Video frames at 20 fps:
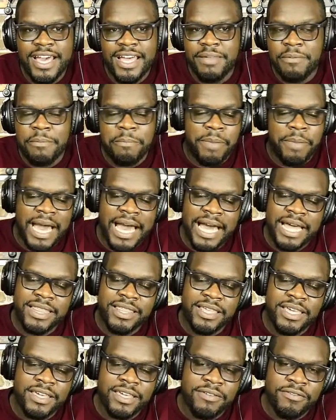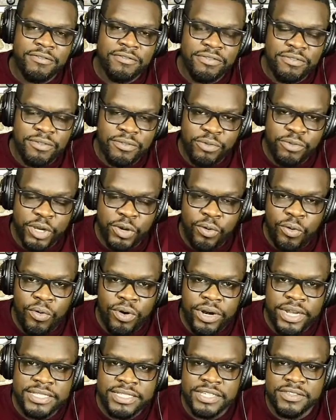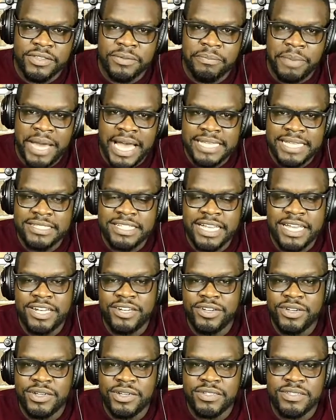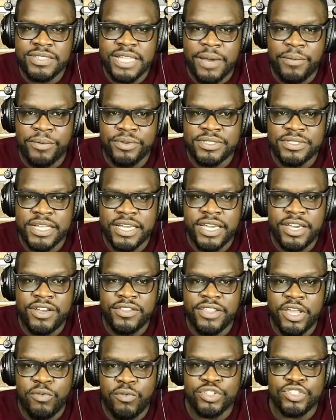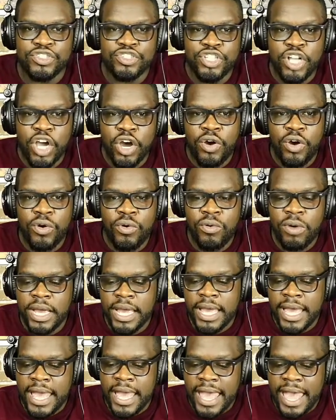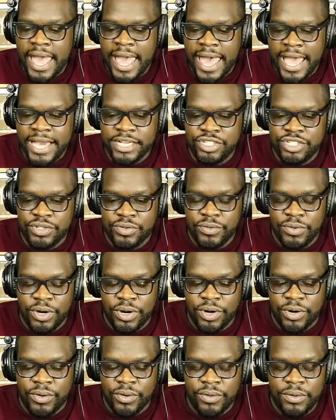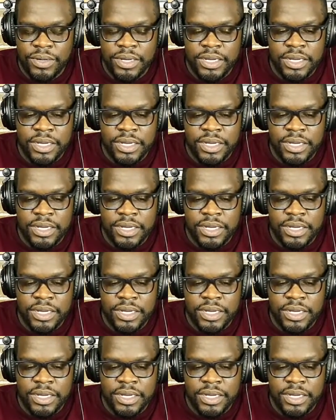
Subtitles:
by the recordings of the bystanders that was there. There was no actual